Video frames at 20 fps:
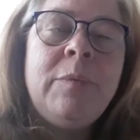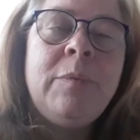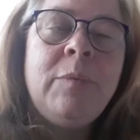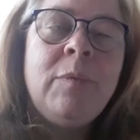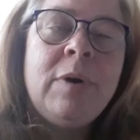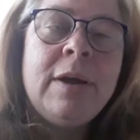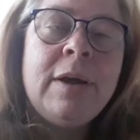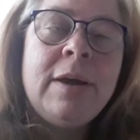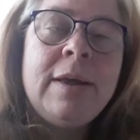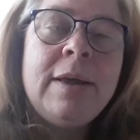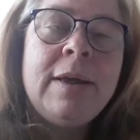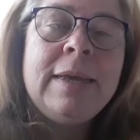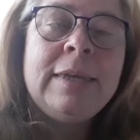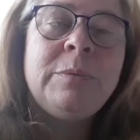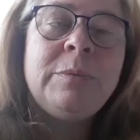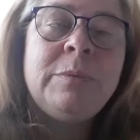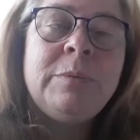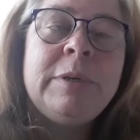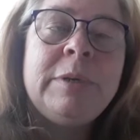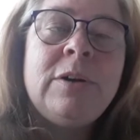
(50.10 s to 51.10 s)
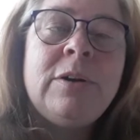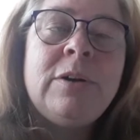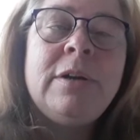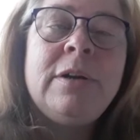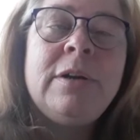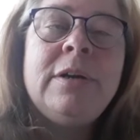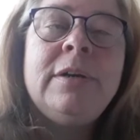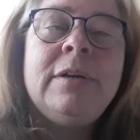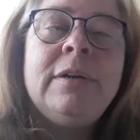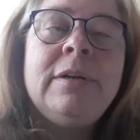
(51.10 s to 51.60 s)
Quinoa, hi,
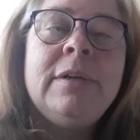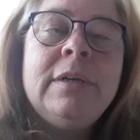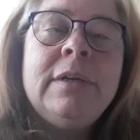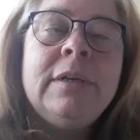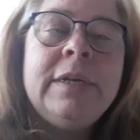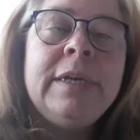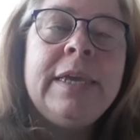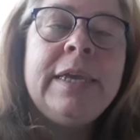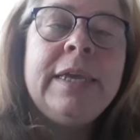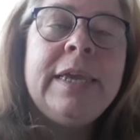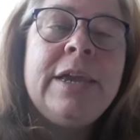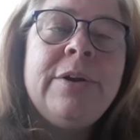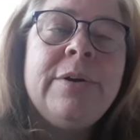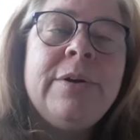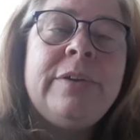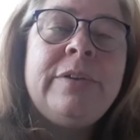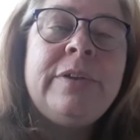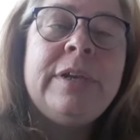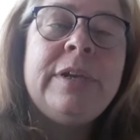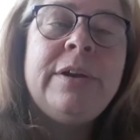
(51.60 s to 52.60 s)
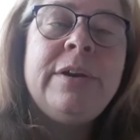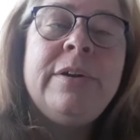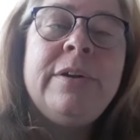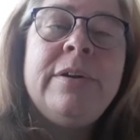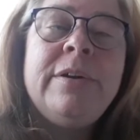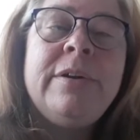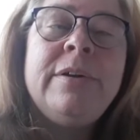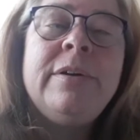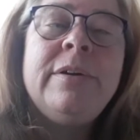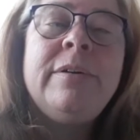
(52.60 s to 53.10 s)
sweetheart. Gary's
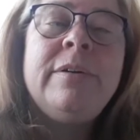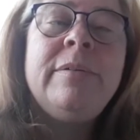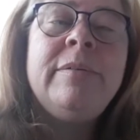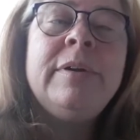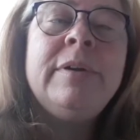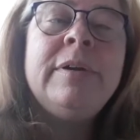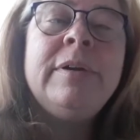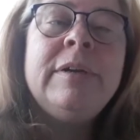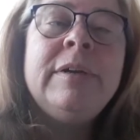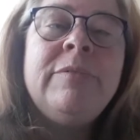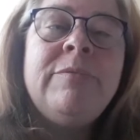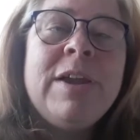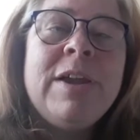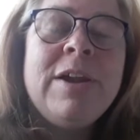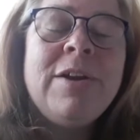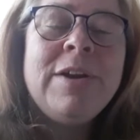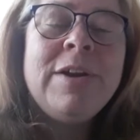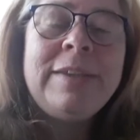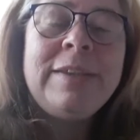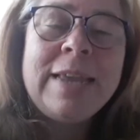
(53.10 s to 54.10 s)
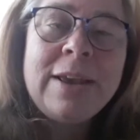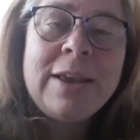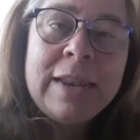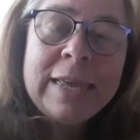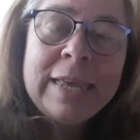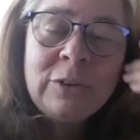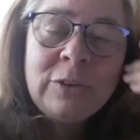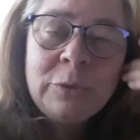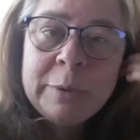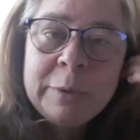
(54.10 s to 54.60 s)
here. Fairy
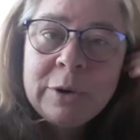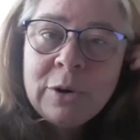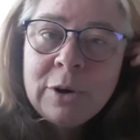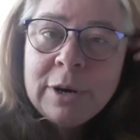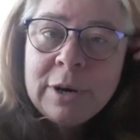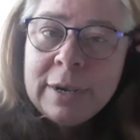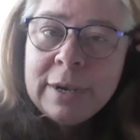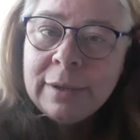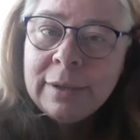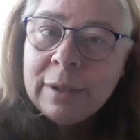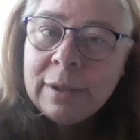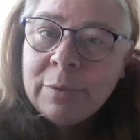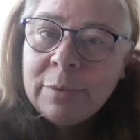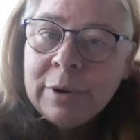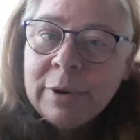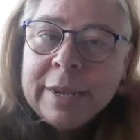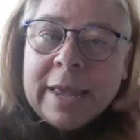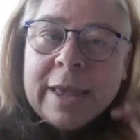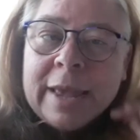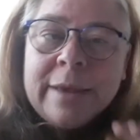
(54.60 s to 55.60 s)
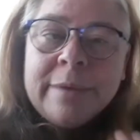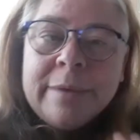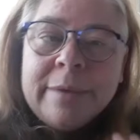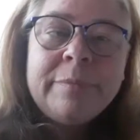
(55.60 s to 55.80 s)
Tale, hey, sweetheart. How are ya?